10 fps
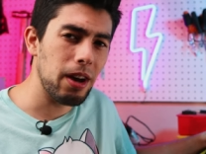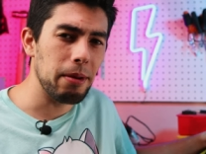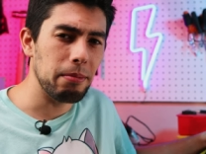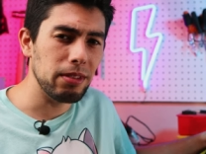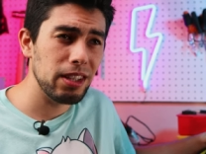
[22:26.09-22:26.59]

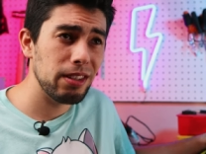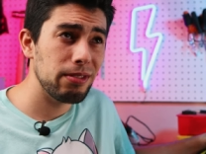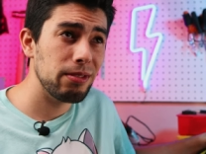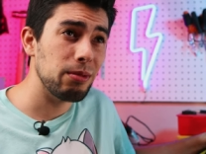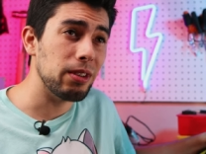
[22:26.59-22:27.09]
I
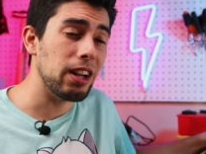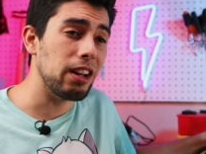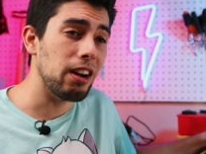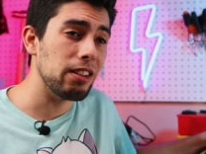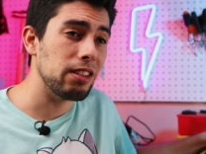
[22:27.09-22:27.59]
believe when I
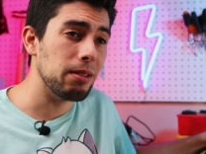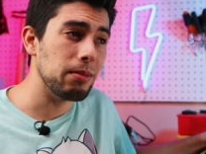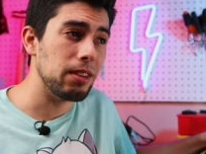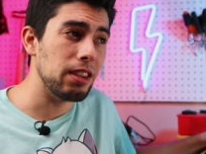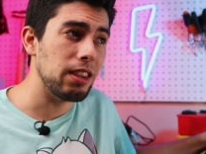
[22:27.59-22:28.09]
got
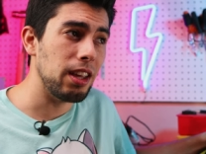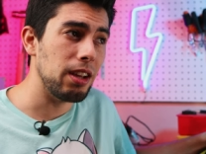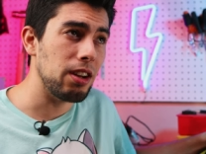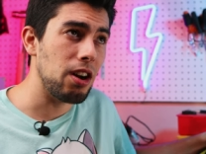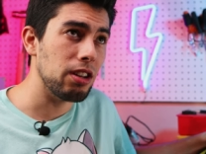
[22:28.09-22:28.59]
them,
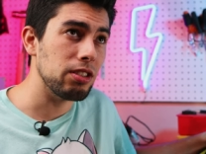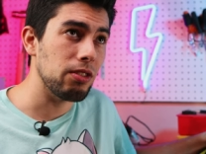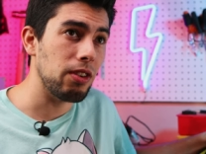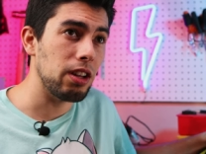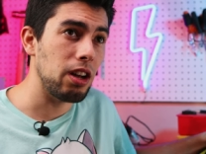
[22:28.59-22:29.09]
they cost
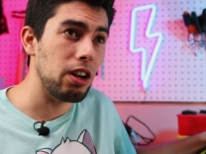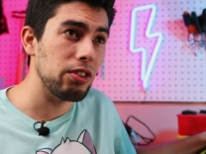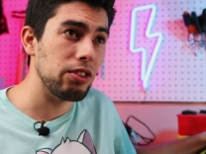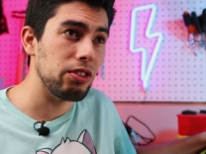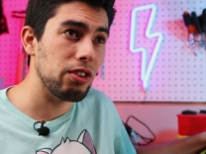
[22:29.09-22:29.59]
around
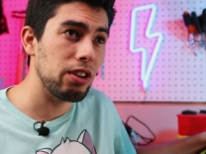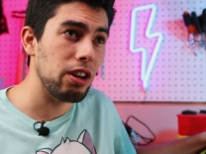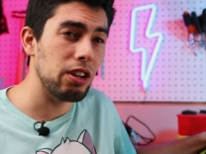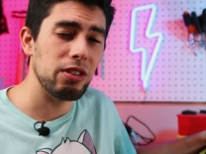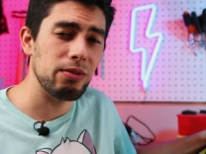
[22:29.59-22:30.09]
$130,
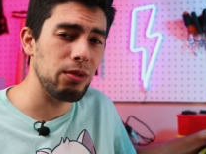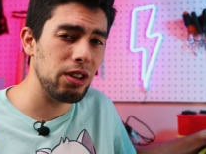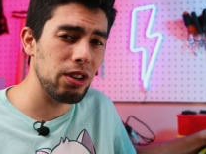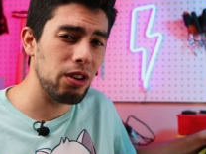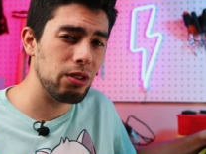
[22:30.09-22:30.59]

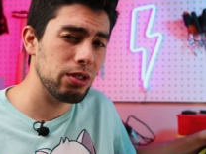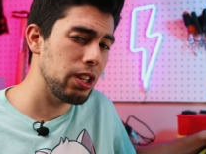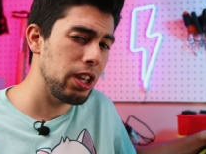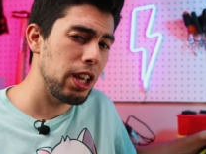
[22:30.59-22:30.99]
$140.